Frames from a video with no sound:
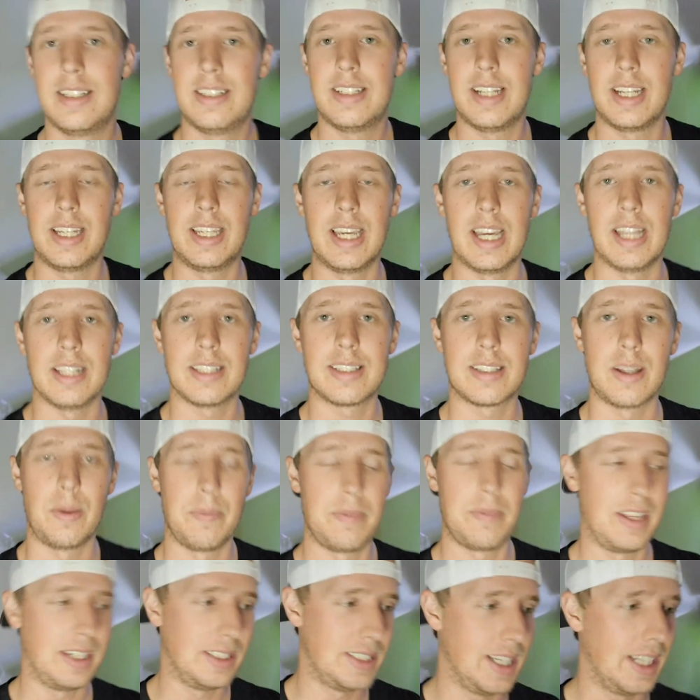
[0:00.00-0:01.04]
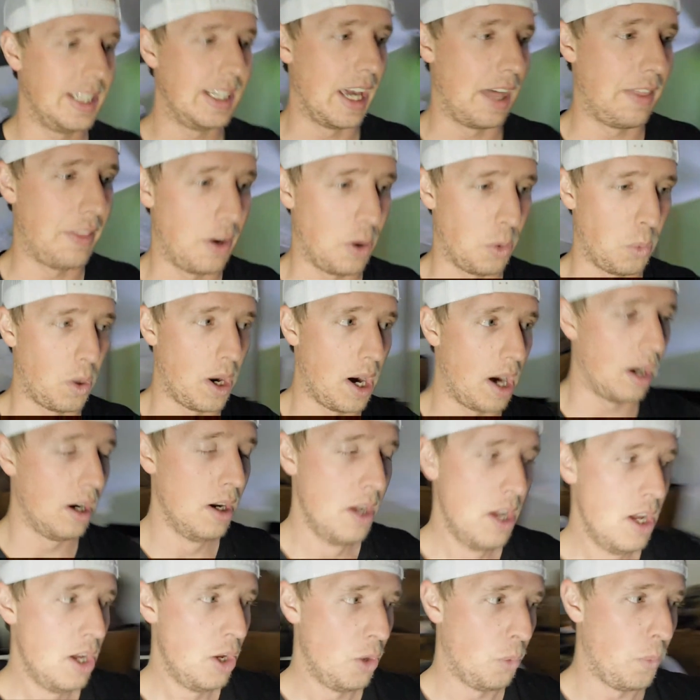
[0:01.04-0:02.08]
to get something together where
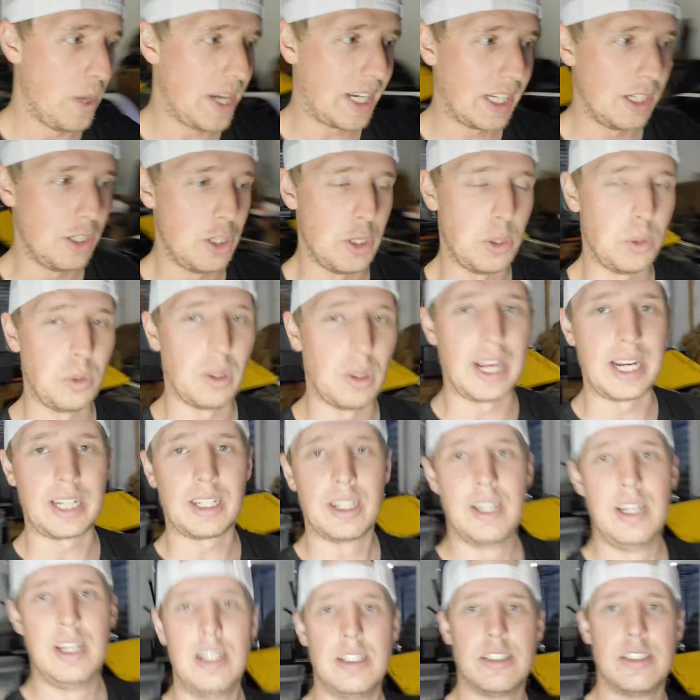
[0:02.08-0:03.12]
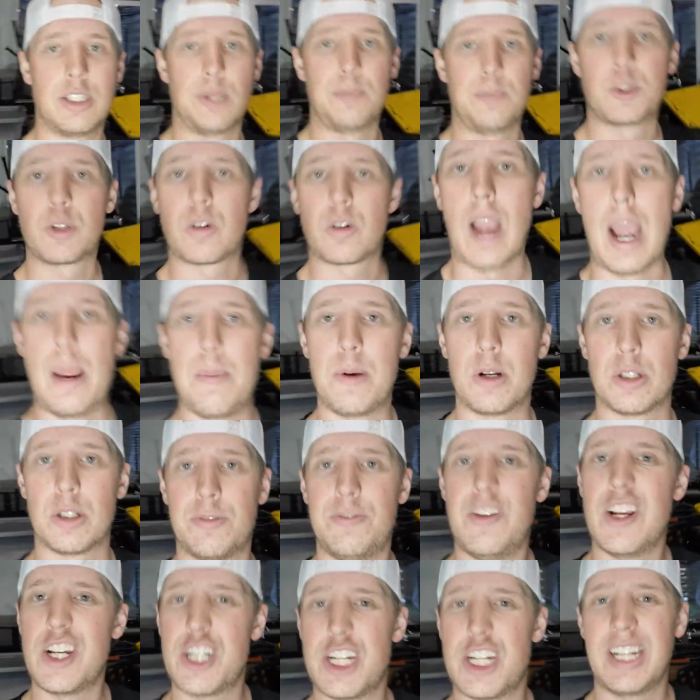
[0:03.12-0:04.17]
we can do like subscribers
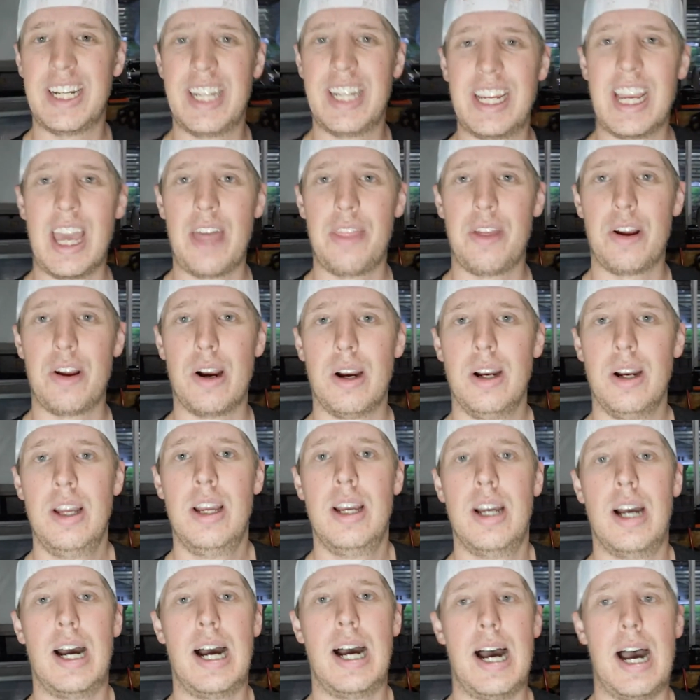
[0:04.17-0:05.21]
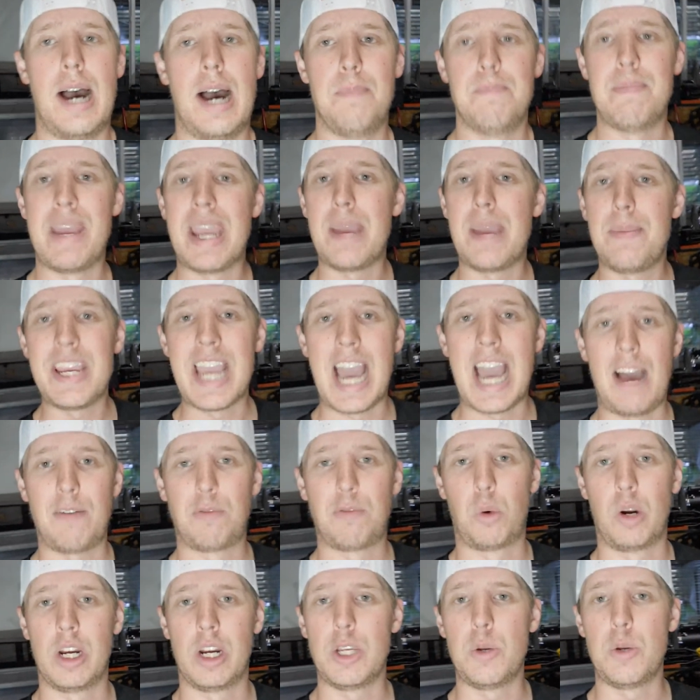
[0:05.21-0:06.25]
fishing together. Maybe
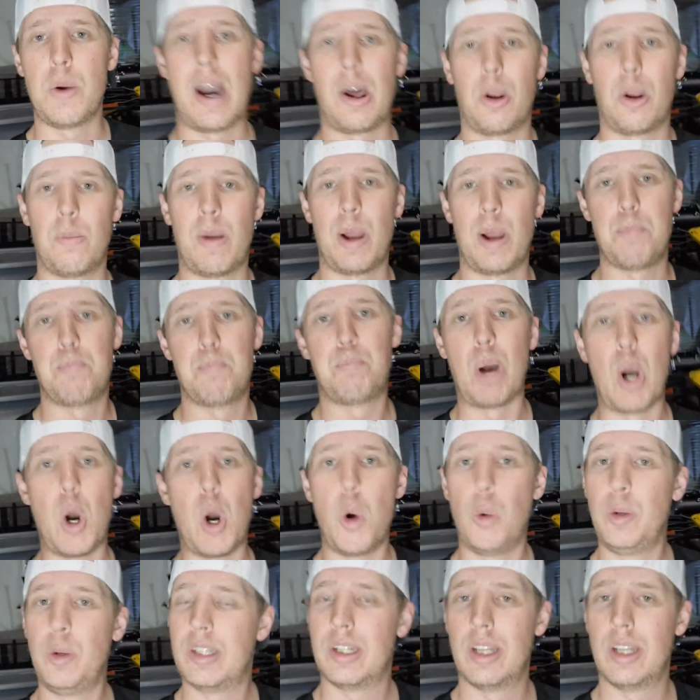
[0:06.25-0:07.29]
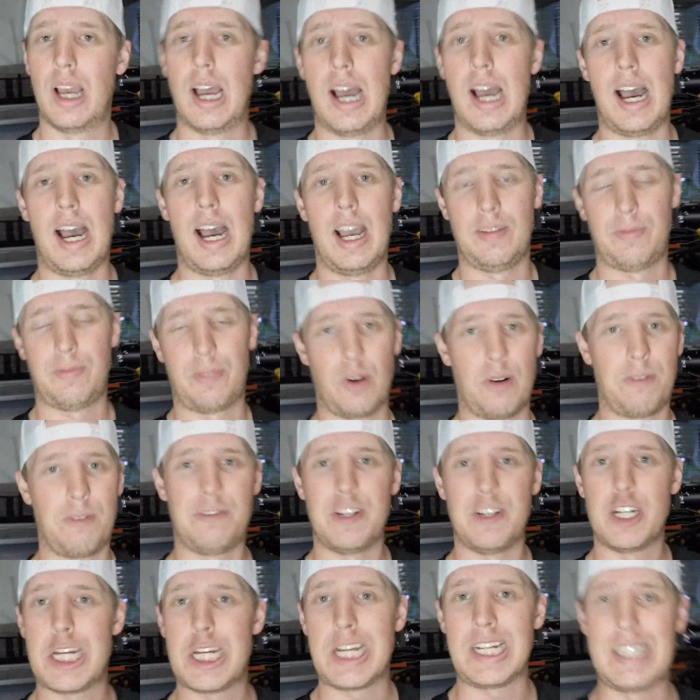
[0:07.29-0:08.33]
have one of you out on my boat for a
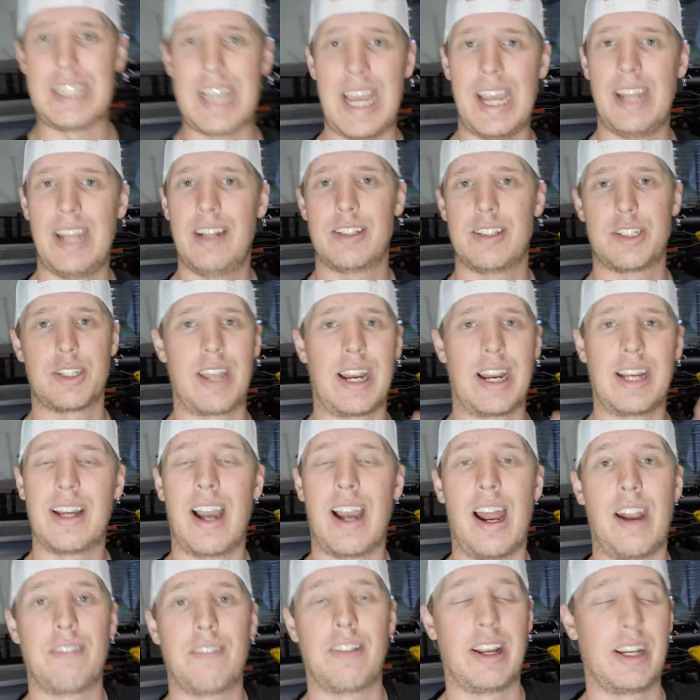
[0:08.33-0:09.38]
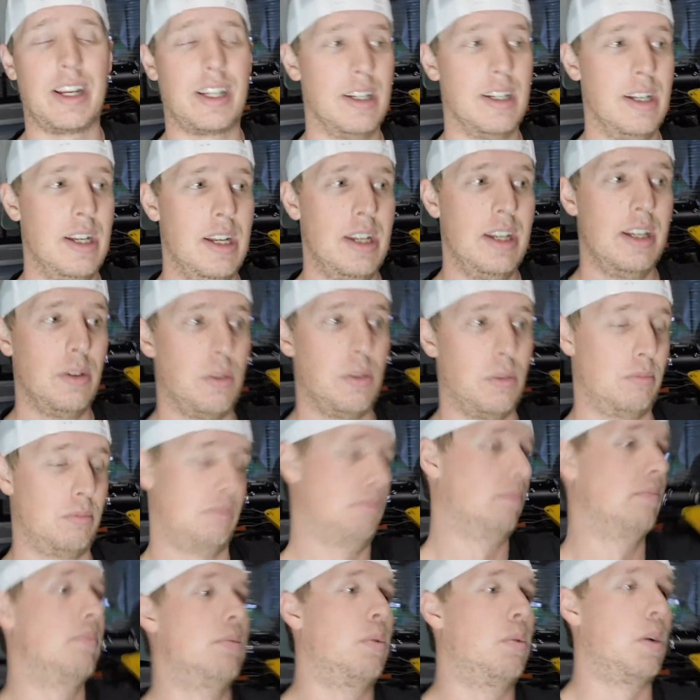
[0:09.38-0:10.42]
fishing day, just like kind of like
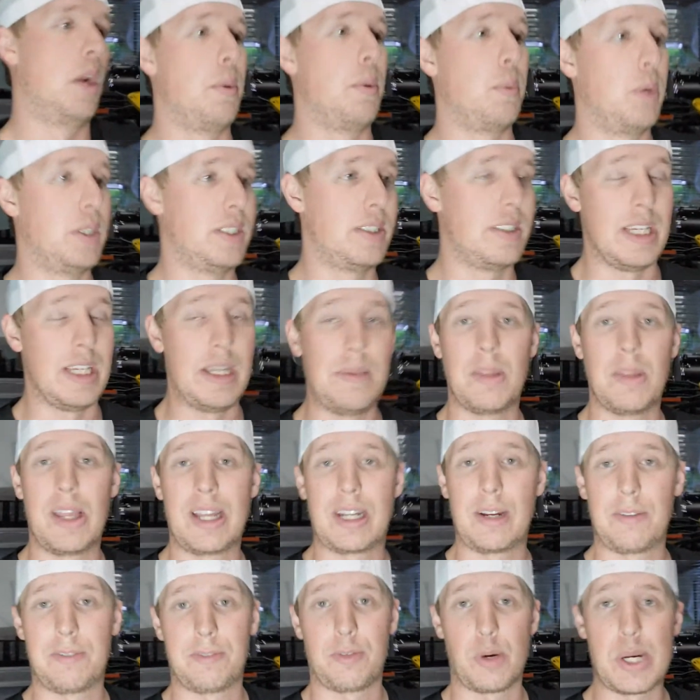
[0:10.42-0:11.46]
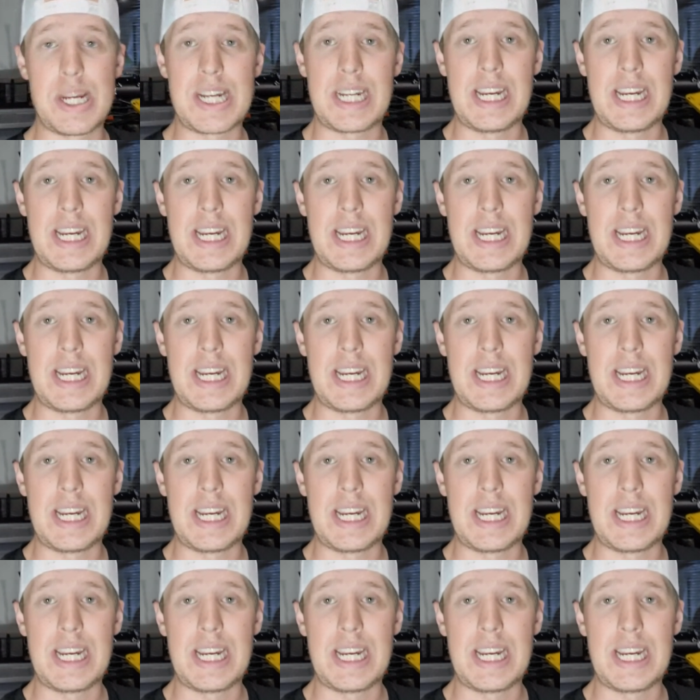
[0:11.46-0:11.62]
what it would seem like a free